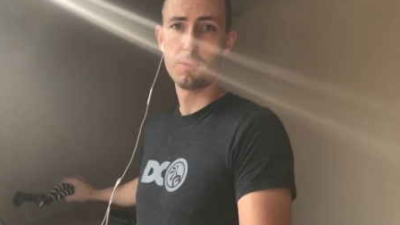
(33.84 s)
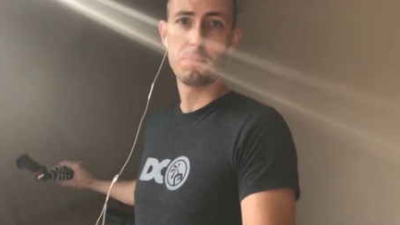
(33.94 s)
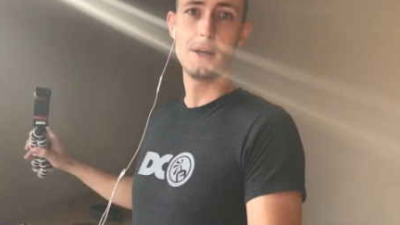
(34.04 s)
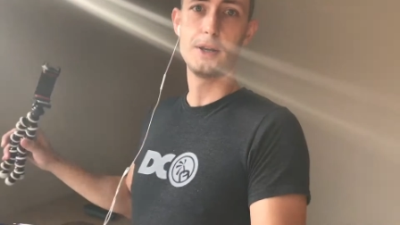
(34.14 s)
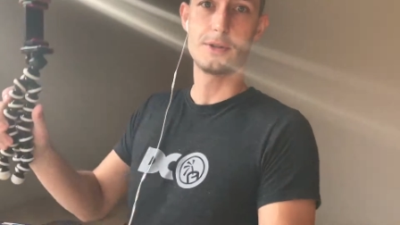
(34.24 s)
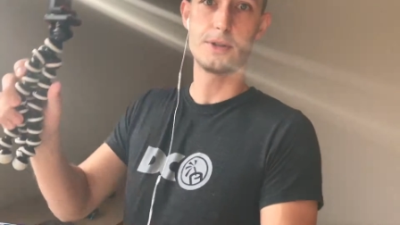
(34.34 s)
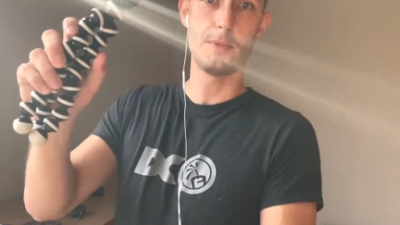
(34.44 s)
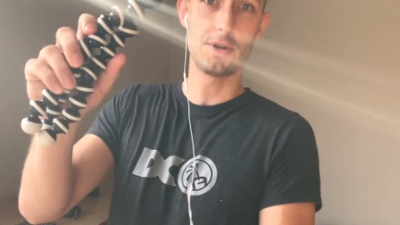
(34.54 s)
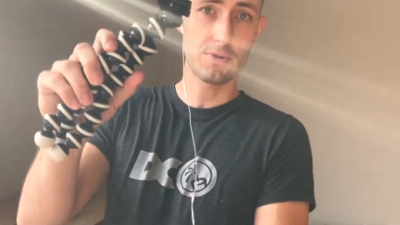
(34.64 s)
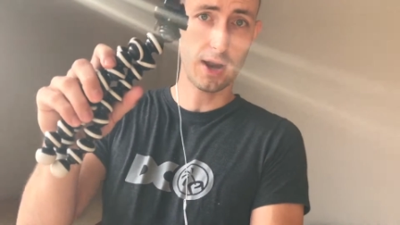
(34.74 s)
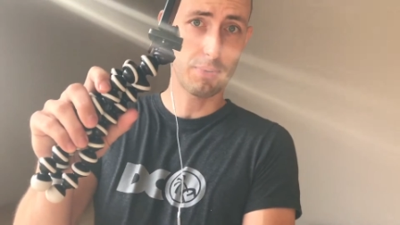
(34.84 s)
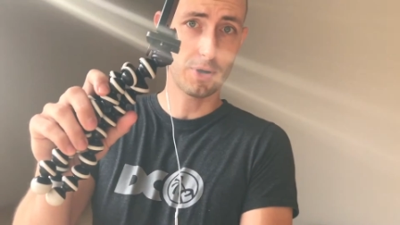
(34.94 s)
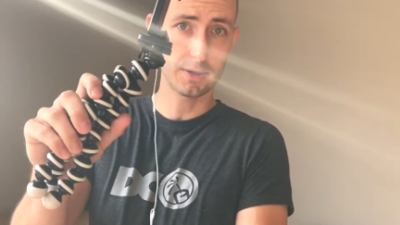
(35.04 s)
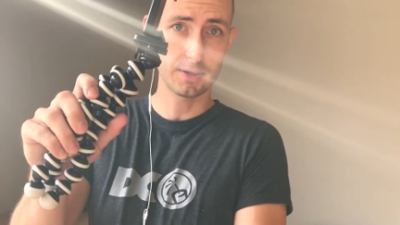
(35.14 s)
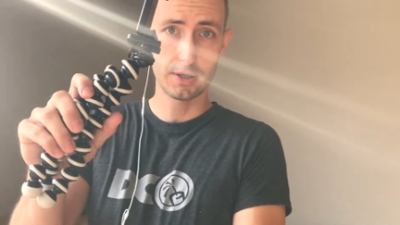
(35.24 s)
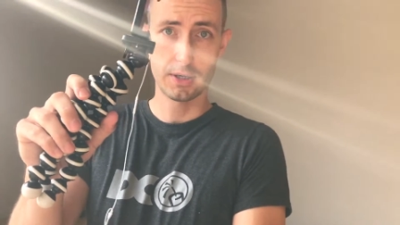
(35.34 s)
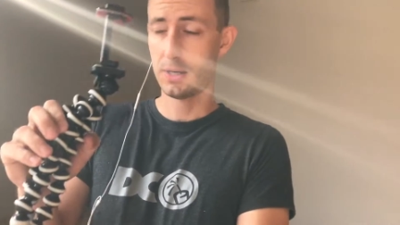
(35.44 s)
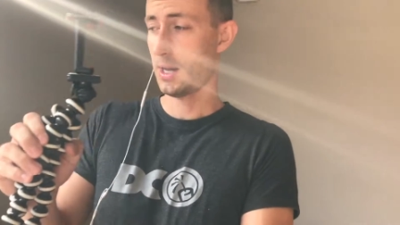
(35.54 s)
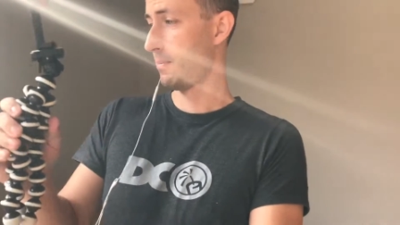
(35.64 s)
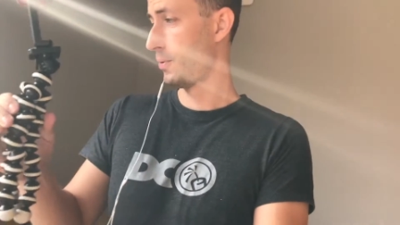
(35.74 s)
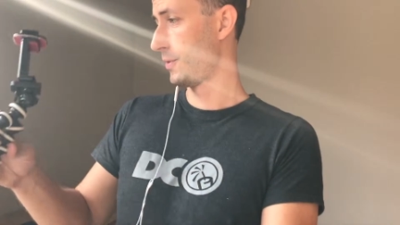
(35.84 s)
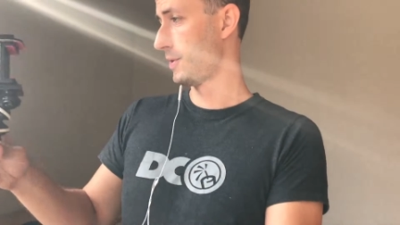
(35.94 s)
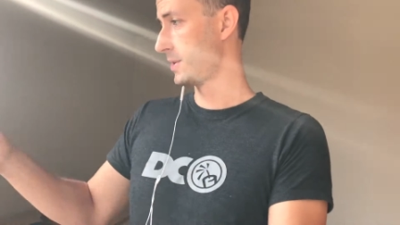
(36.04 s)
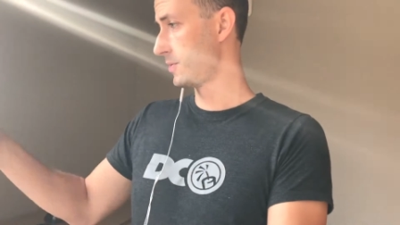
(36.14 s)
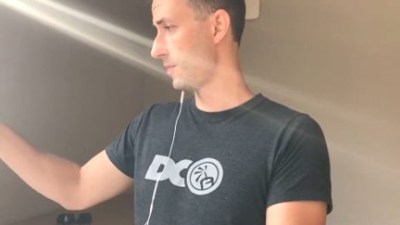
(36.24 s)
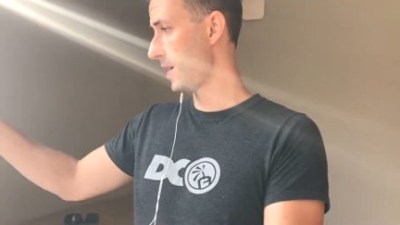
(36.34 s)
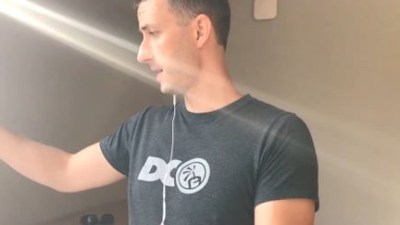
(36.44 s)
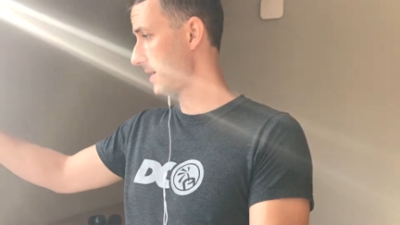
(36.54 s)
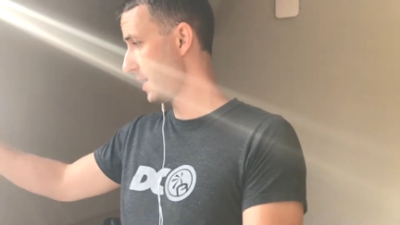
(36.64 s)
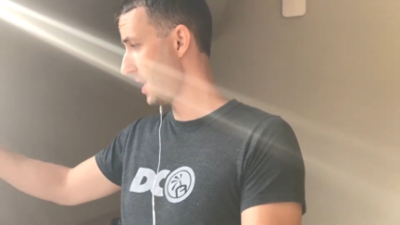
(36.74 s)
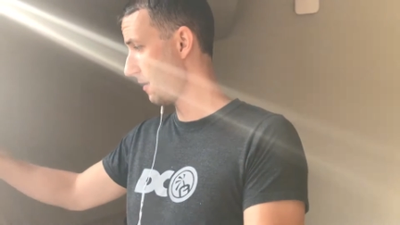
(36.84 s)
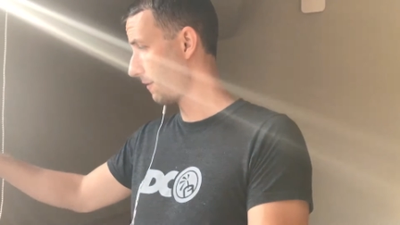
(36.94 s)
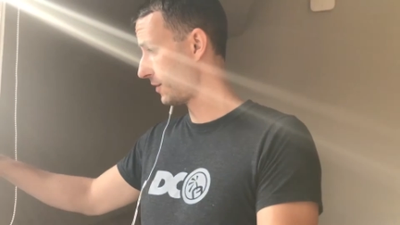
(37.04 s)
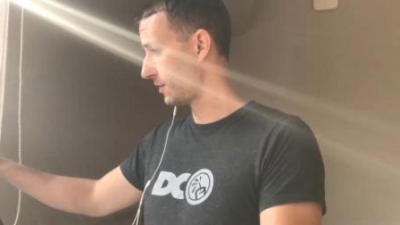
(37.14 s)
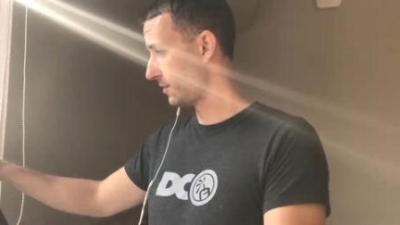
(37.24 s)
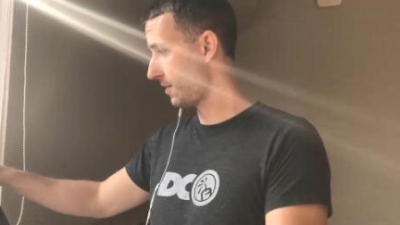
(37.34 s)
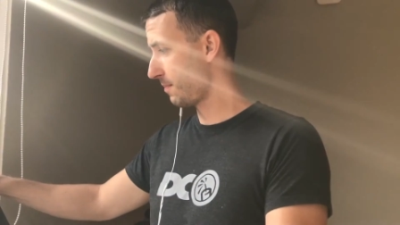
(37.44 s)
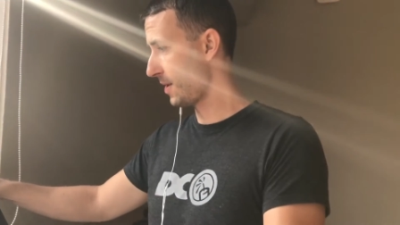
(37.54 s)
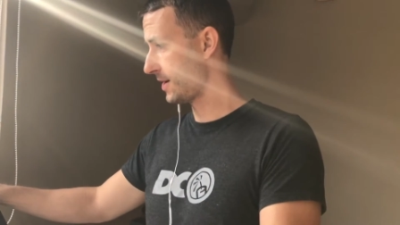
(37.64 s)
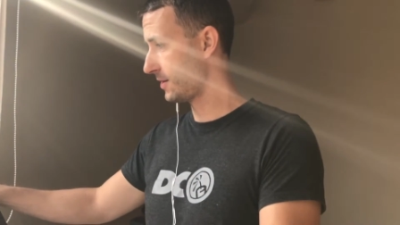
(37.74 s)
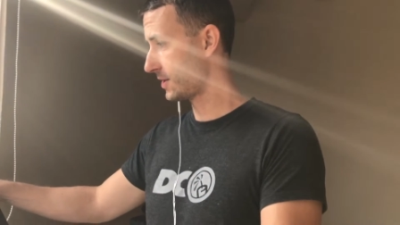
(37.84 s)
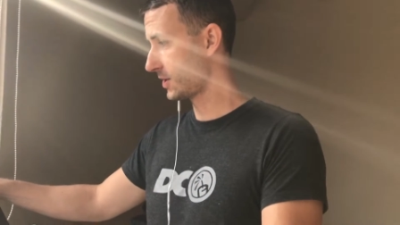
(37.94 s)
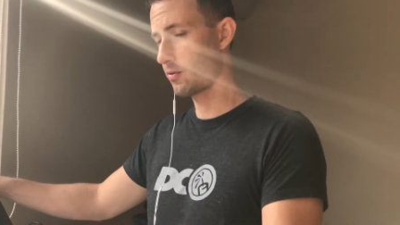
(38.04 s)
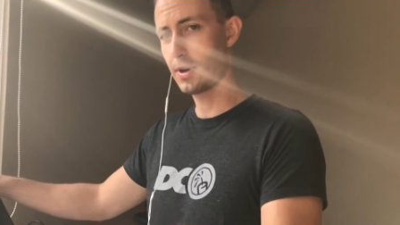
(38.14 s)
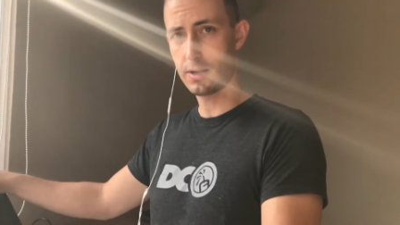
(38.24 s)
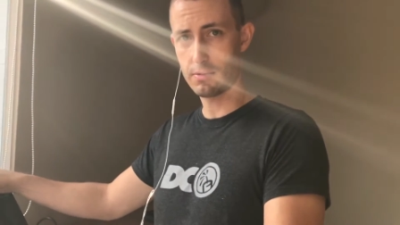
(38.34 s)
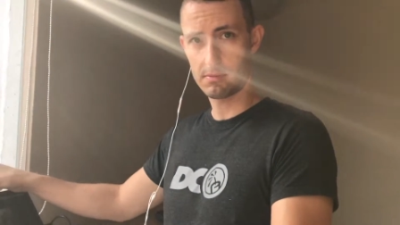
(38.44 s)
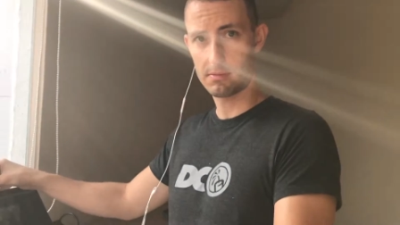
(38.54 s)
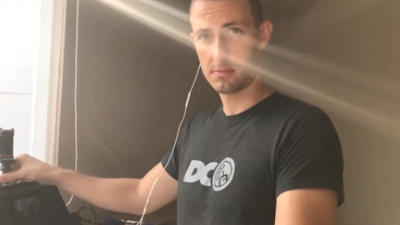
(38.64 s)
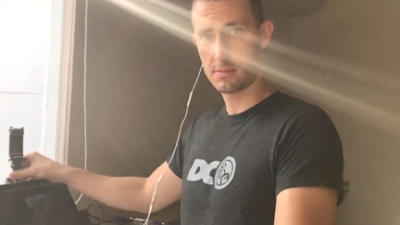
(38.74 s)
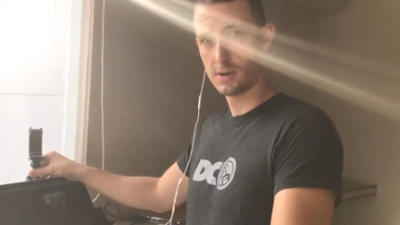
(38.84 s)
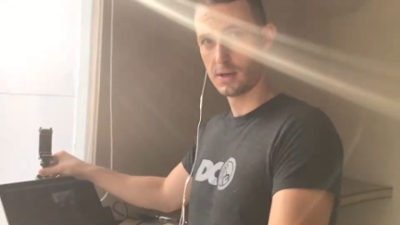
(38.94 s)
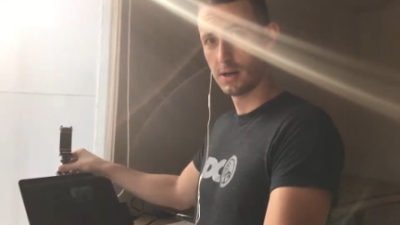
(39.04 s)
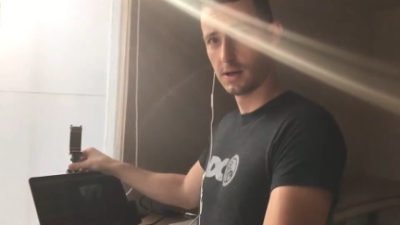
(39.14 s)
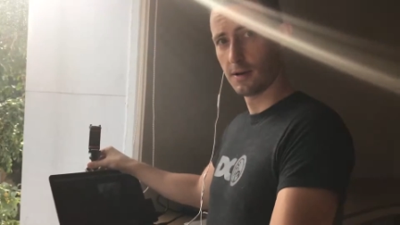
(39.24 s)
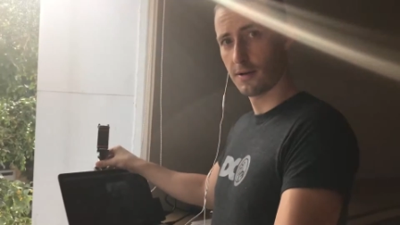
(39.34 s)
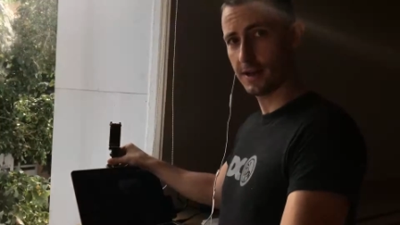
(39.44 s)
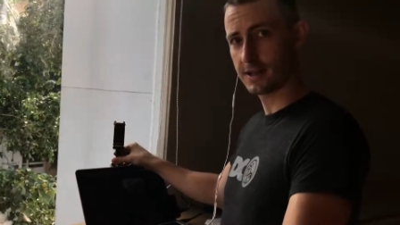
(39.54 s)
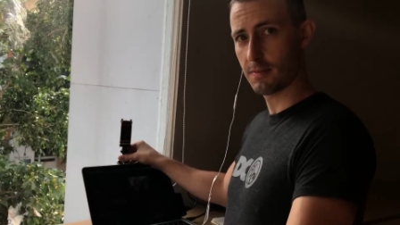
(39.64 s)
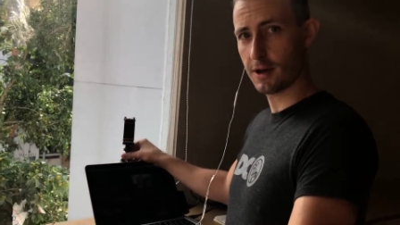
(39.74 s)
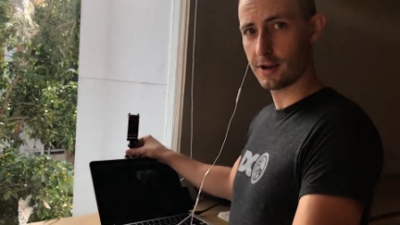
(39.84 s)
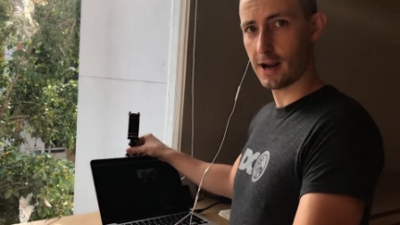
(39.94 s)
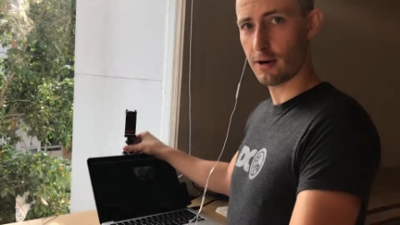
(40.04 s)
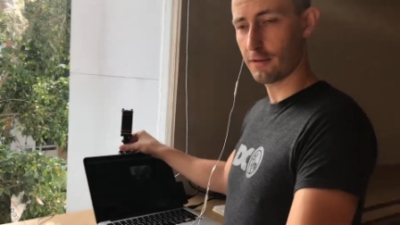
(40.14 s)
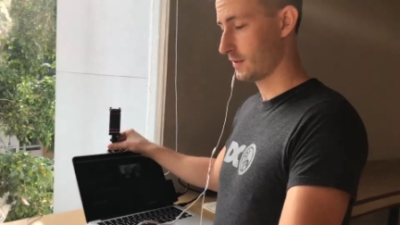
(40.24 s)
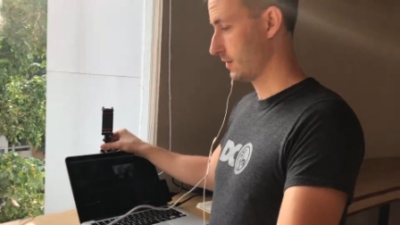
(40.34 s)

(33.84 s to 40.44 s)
would be use a small tripod and put this right after right behind your screen. That's the method I often